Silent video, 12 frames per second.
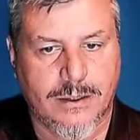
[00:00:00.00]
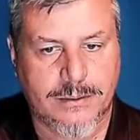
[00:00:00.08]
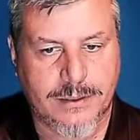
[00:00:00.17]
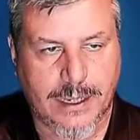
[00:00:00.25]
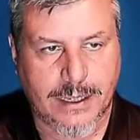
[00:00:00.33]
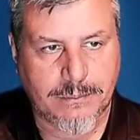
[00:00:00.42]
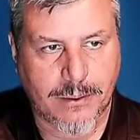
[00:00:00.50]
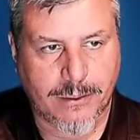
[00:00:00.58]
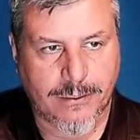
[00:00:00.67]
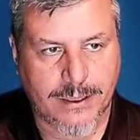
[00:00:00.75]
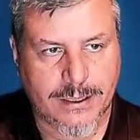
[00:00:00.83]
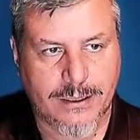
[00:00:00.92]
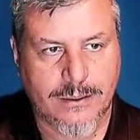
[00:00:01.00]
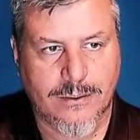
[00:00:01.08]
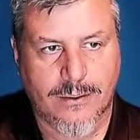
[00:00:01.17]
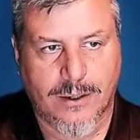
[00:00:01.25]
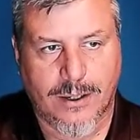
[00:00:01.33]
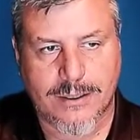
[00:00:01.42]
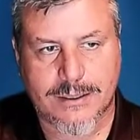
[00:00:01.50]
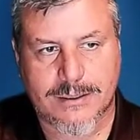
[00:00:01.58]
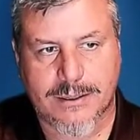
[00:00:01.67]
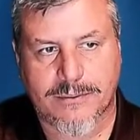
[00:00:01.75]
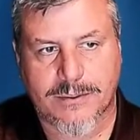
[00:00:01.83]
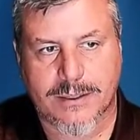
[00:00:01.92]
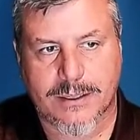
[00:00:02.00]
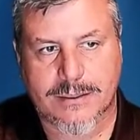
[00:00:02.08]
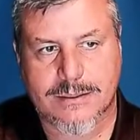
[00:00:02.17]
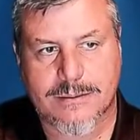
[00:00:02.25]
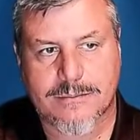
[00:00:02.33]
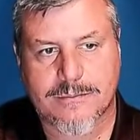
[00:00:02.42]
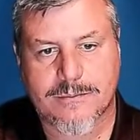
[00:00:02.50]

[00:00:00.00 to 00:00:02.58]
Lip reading: library, all these different things.